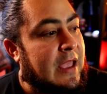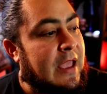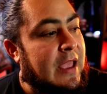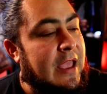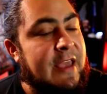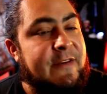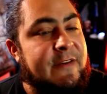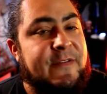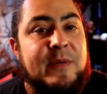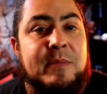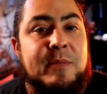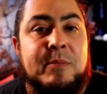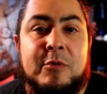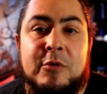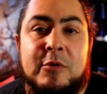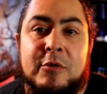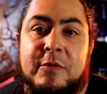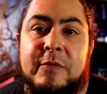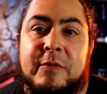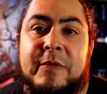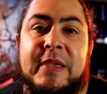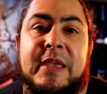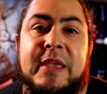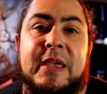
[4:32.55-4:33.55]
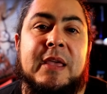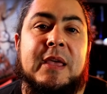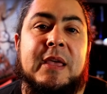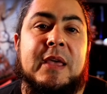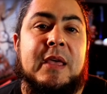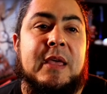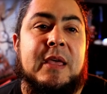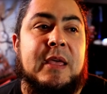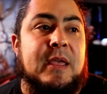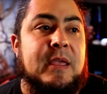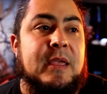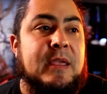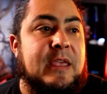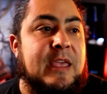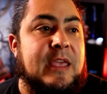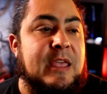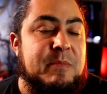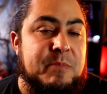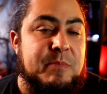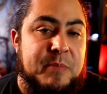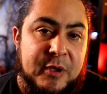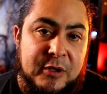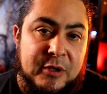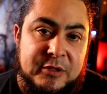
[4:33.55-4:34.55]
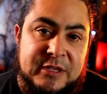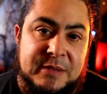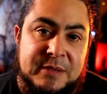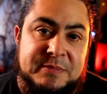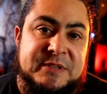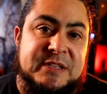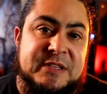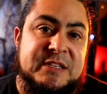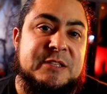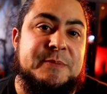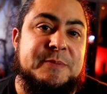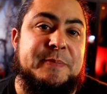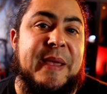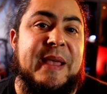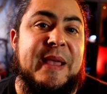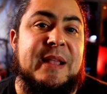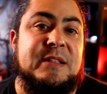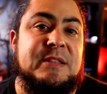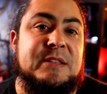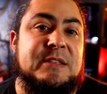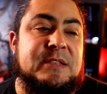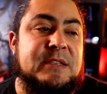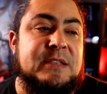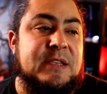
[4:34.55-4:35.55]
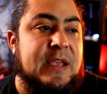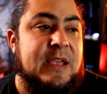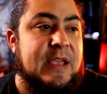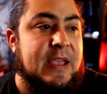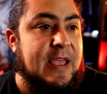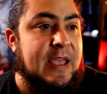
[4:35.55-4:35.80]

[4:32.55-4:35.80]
if a movie can build up suspense